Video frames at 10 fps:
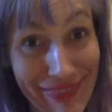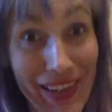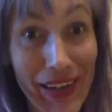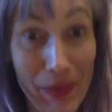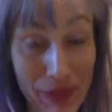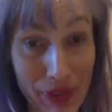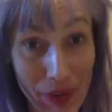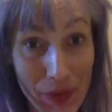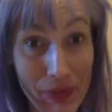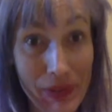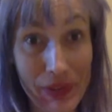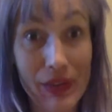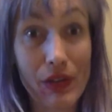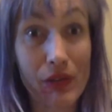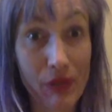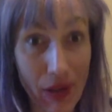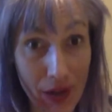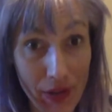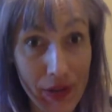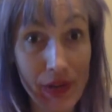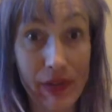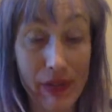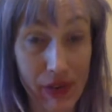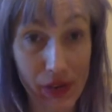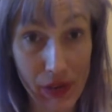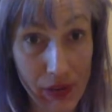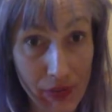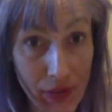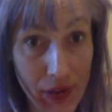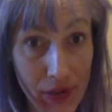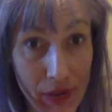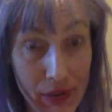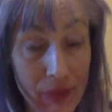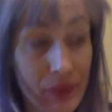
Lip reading: I am stoned. Hooray. It's legal in Nevada.